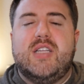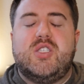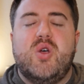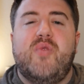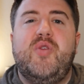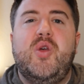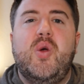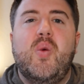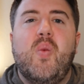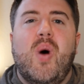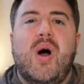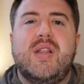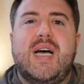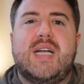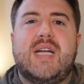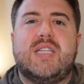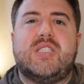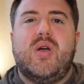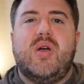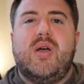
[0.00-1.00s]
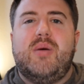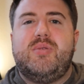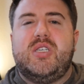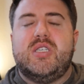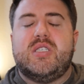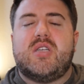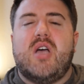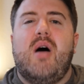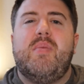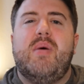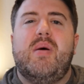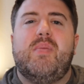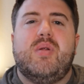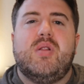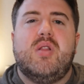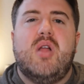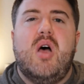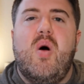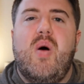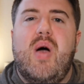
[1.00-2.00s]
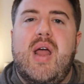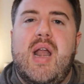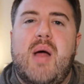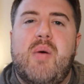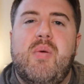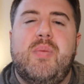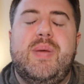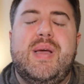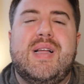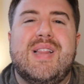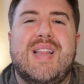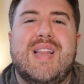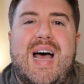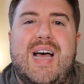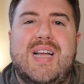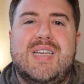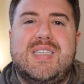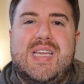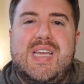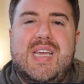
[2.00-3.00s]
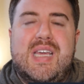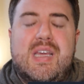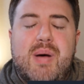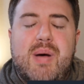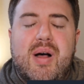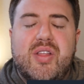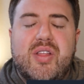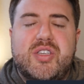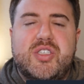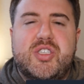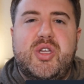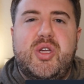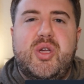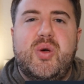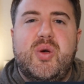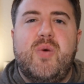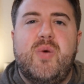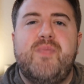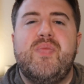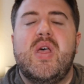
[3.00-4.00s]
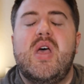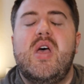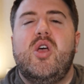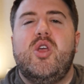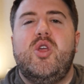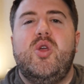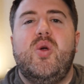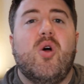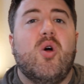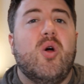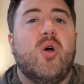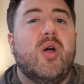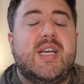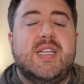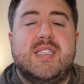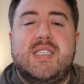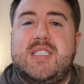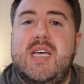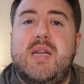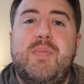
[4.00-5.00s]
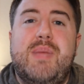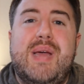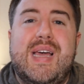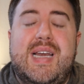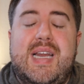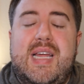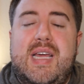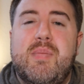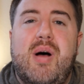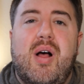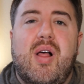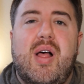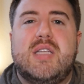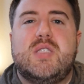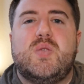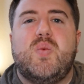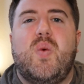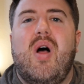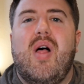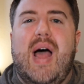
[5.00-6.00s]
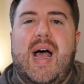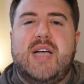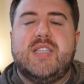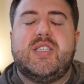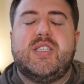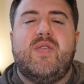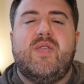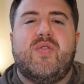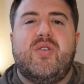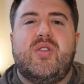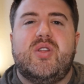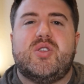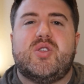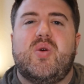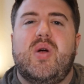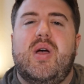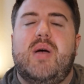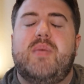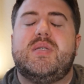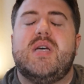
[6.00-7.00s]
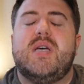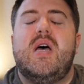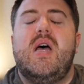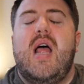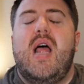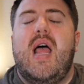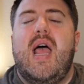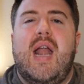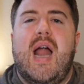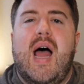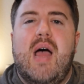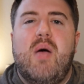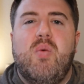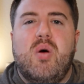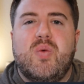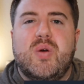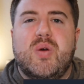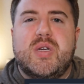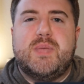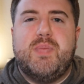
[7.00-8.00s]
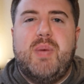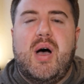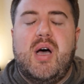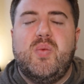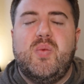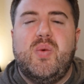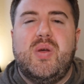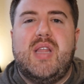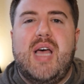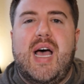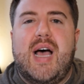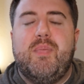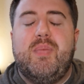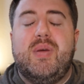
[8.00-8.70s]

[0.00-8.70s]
So if you want that script, just comment below and I will be glad to email it to you. You can send me an email as well asking for the script and I will respond with that.